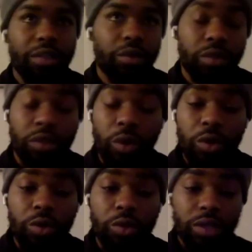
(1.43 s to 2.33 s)
so the
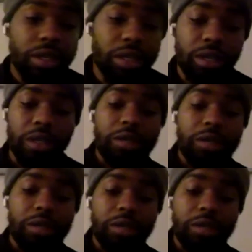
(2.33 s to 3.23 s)
course was good.
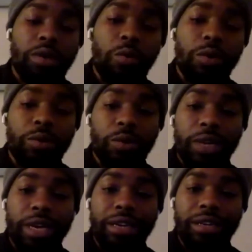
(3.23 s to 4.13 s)
I went through
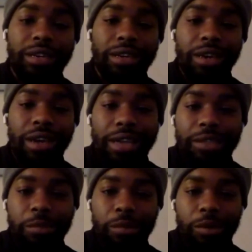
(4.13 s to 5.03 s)
that. I
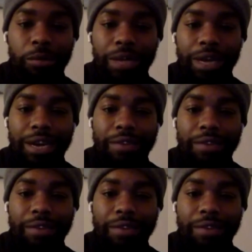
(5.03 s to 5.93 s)
actually applied a
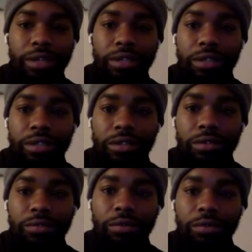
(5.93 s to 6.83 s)
few things
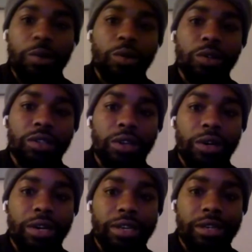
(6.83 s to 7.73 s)
from the course
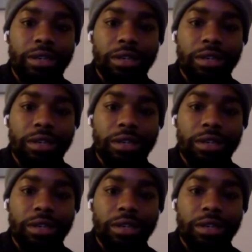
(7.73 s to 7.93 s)
already and